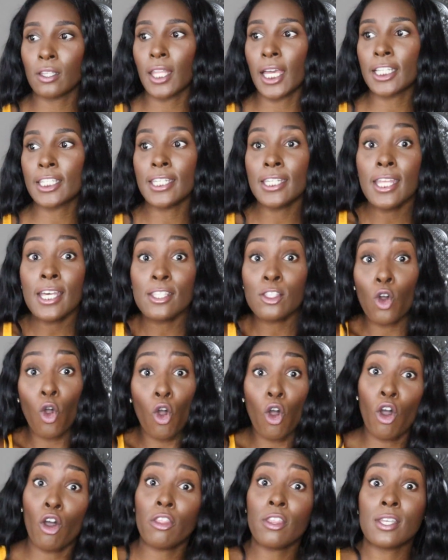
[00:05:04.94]
Like, she does
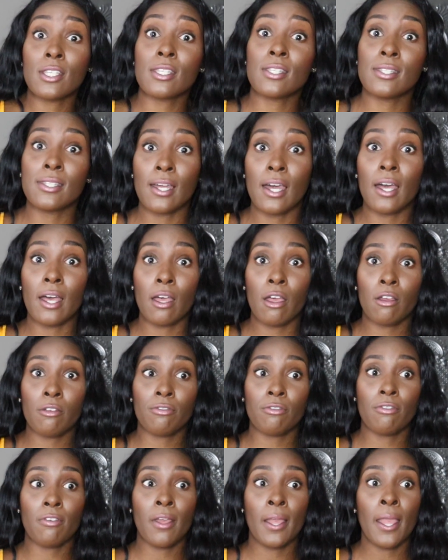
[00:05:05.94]
all this
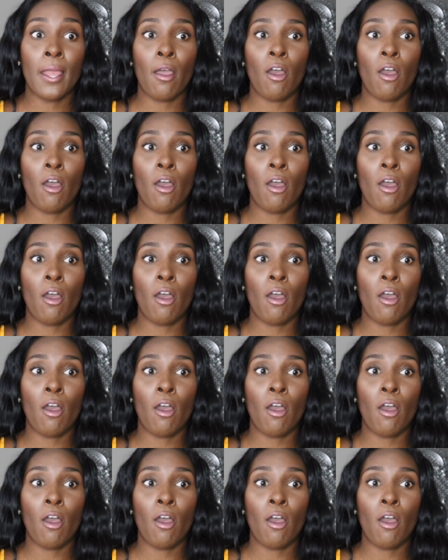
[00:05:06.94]
stuff.